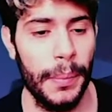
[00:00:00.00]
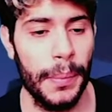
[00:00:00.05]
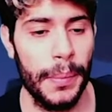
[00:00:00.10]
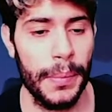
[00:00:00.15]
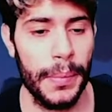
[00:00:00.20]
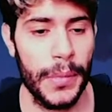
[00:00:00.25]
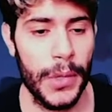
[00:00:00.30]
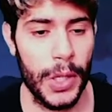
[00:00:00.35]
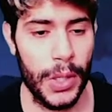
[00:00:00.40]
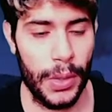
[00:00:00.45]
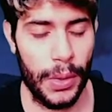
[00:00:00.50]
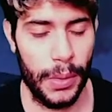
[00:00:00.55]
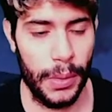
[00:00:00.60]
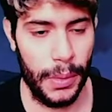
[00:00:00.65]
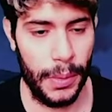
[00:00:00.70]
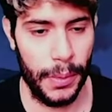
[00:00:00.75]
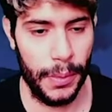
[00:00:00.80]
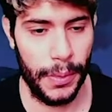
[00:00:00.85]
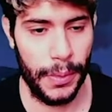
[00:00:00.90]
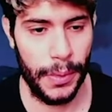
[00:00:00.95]

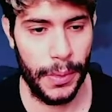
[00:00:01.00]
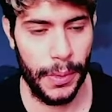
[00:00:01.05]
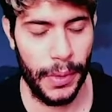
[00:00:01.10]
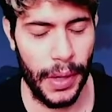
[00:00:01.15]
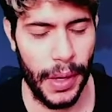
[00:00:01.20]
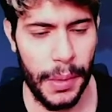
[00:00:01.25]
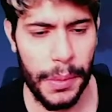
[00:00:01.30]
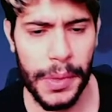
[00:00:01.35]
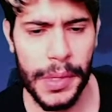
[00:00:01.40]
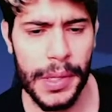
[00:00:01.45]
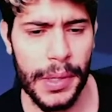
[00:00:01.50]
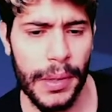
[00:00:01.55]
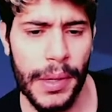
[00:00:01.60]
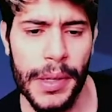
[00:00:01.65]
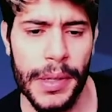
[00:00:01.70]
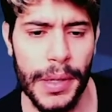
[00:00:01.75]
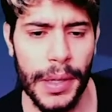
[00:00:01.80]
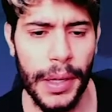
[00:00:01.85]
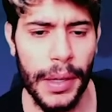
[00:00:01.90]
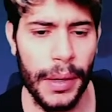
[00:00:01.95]
So for that reason, I
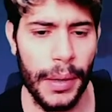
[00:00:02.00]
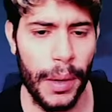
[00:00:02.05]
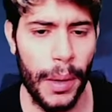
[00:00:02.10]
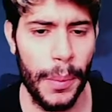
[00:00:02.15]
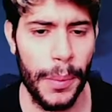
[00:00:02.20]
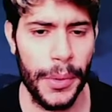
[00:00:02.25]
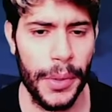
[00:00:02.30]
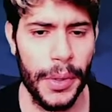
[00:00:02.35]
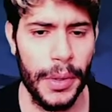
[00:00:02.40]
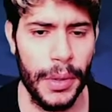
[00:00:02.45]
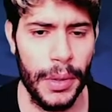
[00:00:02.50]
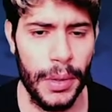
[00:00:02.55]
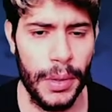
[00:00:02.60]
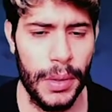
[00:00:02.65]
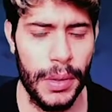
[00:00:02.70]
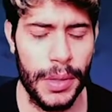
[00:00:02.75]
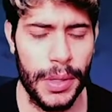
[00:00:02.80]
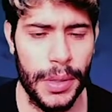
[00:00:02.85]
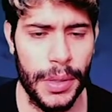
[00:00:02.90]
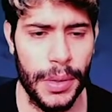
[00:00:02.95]
think Umbreon
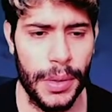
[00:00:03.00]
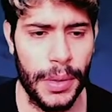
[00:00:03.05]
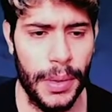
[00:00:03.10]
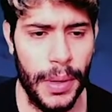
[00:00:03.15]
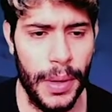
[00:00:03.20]
looks good.